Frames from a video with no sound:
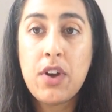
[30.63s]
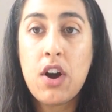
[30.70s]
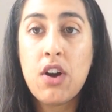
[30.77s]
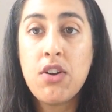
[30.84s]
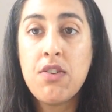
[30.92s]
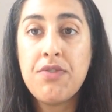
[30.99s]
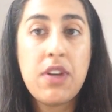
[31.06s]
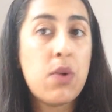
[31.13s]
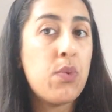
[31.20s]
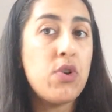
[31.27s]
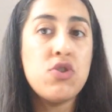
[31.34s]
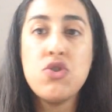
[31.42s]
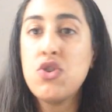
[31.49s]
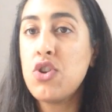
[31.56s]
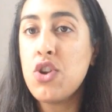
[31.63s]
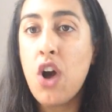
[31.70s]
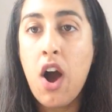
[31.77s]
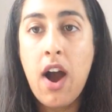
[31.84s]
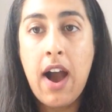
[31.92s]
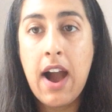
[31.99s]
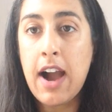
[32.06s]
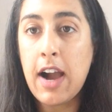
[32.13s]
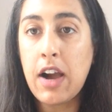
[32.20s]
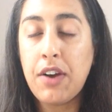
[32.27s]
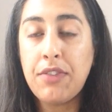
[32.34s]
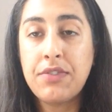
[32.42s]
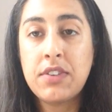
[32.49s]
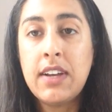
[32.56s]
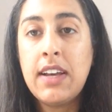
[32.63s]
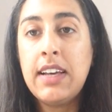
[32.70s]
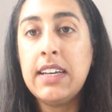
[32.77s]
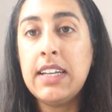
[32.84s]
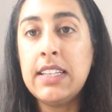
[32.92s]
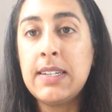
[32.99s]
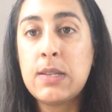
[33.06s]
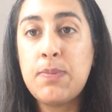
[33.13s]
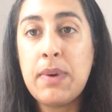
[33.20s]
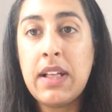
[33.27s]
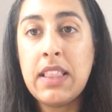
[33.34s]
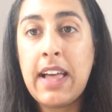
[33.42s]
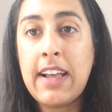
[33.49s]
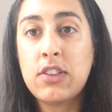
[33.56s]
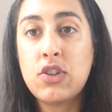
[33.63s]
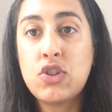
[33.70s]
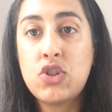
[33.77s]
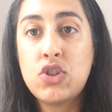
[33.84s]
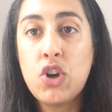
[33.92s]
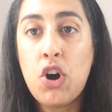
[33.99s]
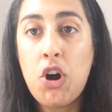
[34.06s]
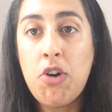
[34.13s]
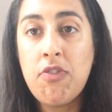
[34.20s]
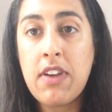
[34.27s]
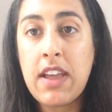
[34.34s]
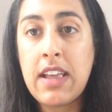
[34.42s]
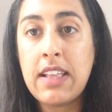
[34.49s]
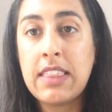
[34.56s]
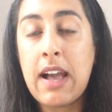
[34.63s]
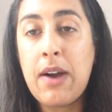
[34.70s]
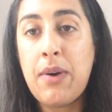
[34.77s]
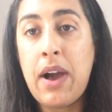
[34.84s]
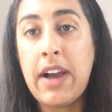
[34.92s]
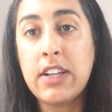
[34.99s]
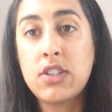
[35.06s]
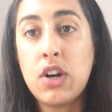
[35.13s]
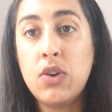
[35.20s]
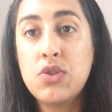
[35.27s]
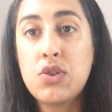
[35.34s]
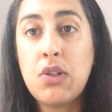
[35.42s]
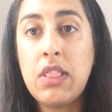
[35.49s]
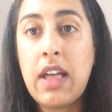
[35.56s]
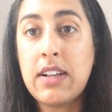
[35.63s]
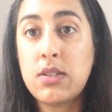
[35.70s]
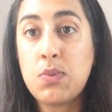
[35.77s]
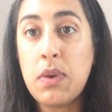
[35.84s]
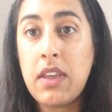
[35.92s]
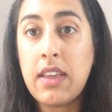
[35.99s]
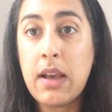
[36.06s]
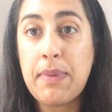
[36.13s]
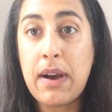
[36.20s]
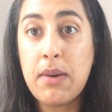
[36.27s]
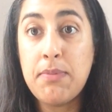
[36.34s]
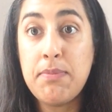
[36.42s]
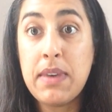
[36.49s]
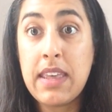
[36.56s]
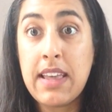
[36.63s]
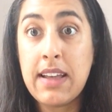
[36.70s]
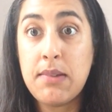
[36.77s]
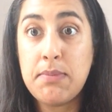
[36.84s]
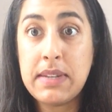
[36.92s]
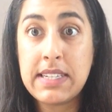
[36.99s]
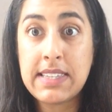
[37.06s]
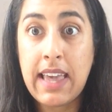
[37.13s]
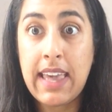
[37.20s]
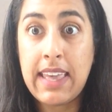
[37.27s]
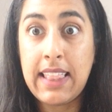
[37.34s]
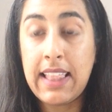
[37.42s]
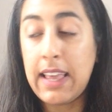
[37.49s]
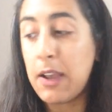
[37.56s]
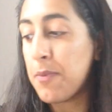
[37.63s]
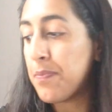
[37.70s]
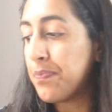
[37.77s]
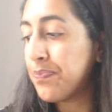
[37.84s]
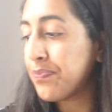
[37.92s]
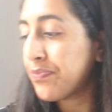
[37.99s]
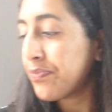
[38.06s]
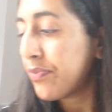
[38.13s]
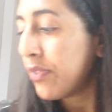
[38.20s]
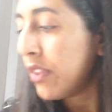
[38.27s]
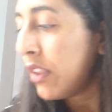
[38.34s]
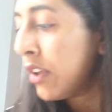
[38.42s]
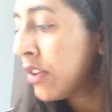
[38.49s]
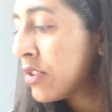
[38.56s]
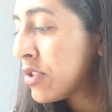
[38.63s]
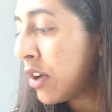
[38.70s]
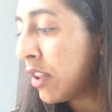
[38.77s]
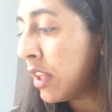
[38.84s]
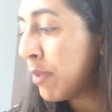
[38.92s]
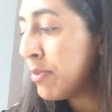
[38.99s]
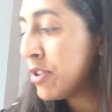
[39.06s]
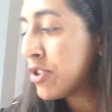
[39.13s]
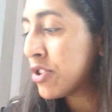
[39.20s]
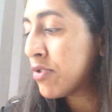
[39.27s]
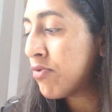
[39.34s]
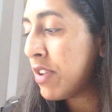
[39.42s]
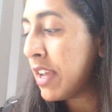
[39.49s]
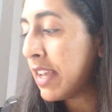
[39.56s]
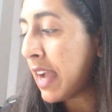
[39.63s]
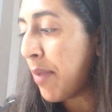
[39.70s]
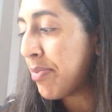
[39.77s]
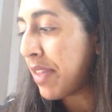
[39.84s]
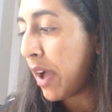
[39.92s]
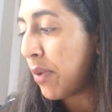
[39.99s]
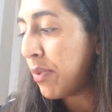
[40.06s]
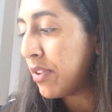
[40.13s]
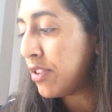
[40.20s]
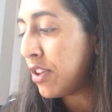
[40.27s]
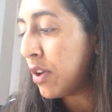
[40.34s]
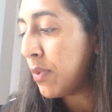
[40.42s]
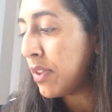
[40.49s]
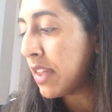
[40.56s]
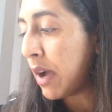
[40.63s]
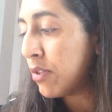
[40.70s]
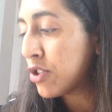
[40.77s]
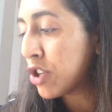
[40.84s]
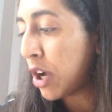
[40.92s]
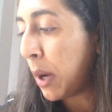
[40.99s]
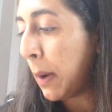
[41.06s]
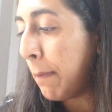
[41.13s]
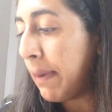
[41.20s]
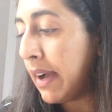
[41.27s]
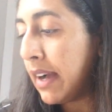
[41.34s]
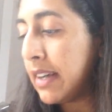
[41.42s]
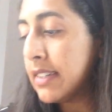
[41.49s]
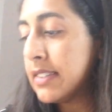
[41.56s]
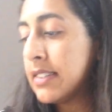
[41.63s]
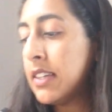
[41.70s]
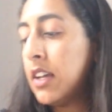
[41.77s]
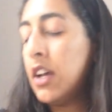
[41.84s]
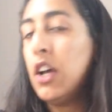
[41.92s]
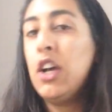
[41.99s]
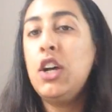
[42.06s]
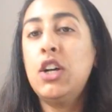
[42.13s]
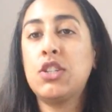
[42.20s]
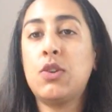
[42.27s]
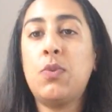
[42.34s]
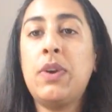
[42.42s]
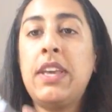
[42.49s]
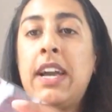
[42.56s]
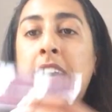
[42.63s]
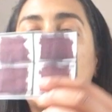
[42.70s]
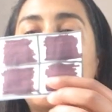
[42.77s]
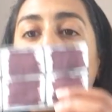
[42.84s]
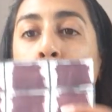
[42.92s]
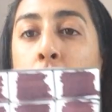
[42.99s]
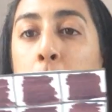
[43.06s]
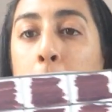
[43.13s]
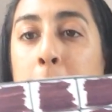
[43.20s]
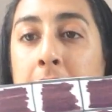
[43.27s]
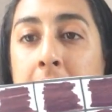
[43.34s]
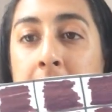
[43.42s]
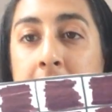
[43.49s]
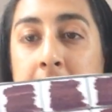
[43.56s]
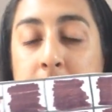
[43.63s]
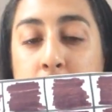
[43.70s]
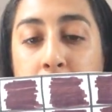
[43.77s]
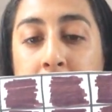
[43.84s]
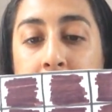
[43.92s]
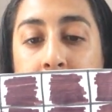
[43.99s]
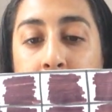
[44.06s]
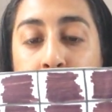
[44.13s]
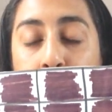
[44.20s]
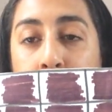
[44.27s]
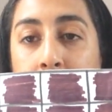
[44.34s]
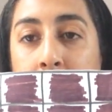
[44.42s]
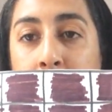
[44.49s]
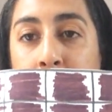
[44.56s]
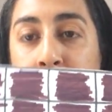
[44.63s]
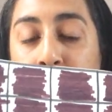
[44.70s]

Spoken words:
or if they were not halved. A little bit like the story that I told you last week about me and Miss Kaylee. So let me just recap that with you with our chocolate bars. So we had a chocolate bar last week, didn't we?